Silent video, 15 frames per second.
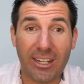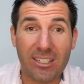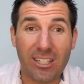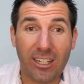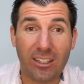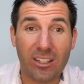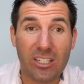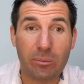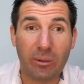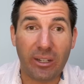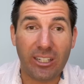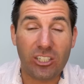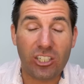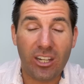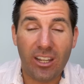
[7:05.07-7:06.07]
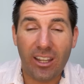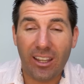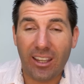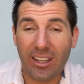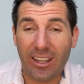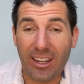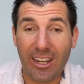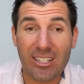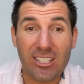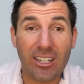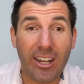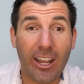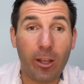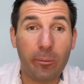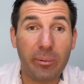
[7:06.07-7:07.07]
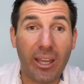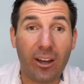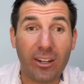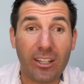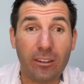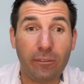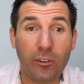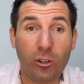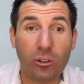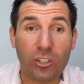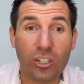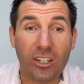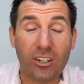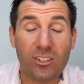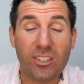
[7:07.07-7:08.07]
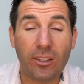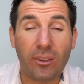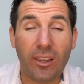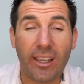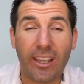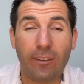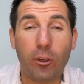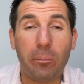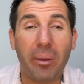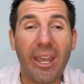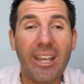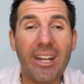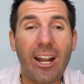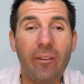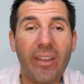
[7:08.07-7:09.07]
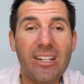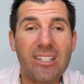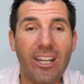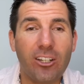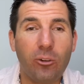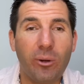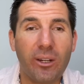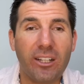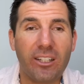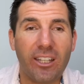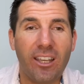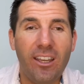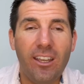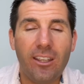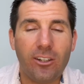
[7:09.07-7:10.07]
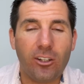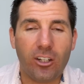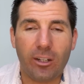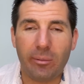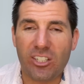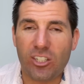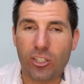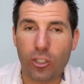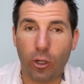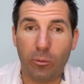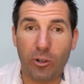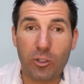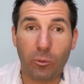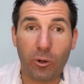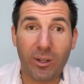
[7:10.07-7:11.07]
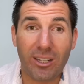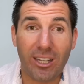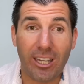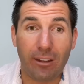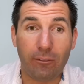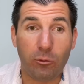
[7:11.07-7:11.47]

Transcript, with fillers: tell you this much it's going to help you out in the future. Here's the thing if you pay down that debt quickly, you're going to be so much more relieved.